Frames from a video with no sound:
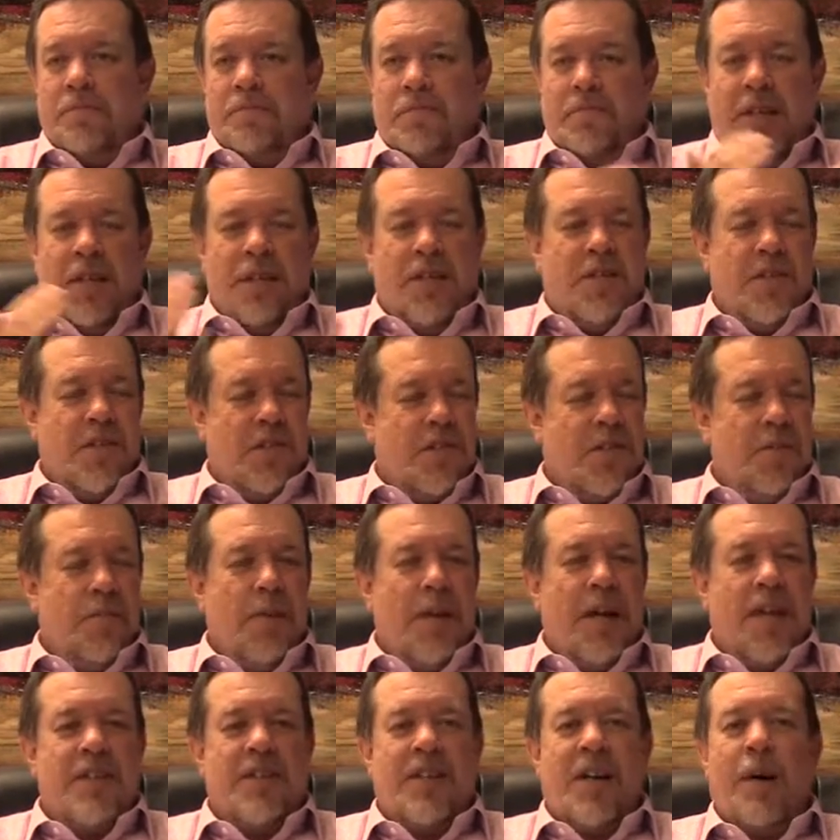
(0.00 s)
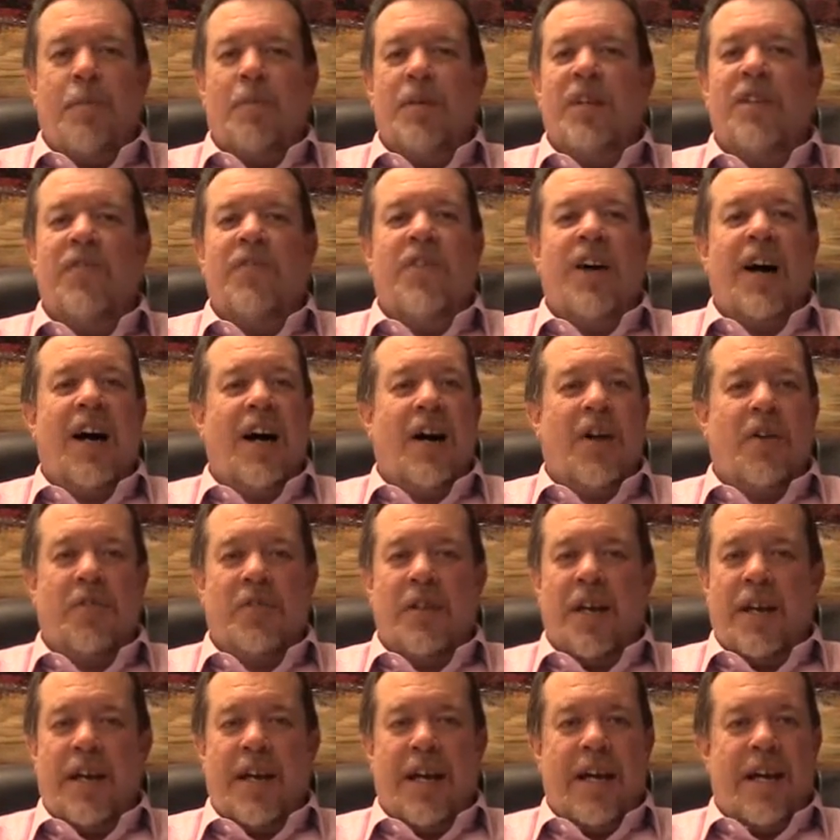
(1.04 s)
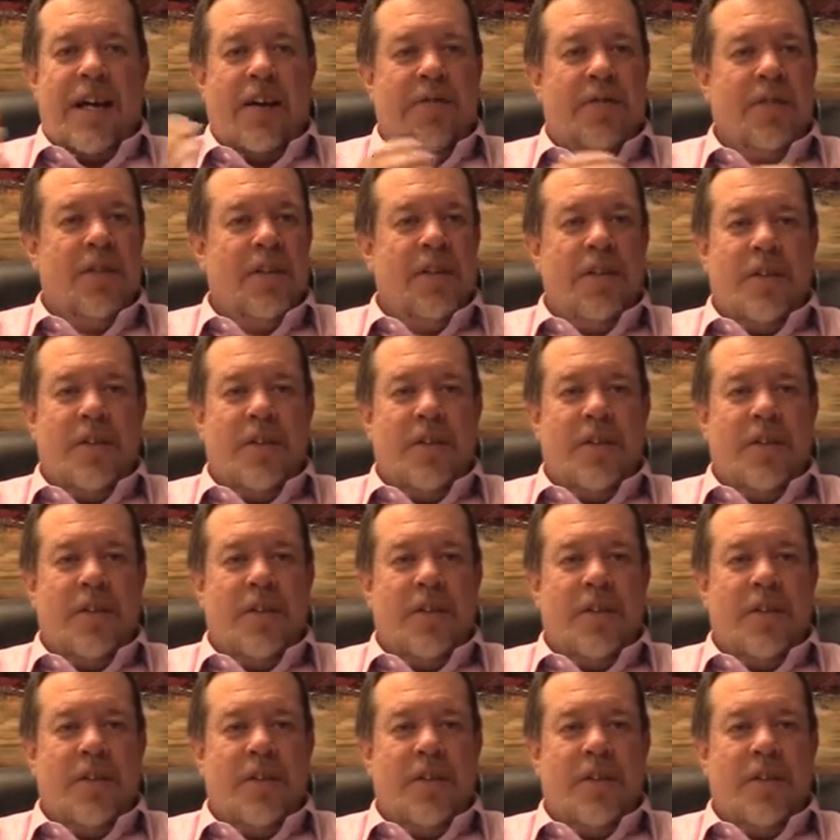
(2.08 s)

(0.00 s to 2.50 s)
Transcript: It just depends how many files they have.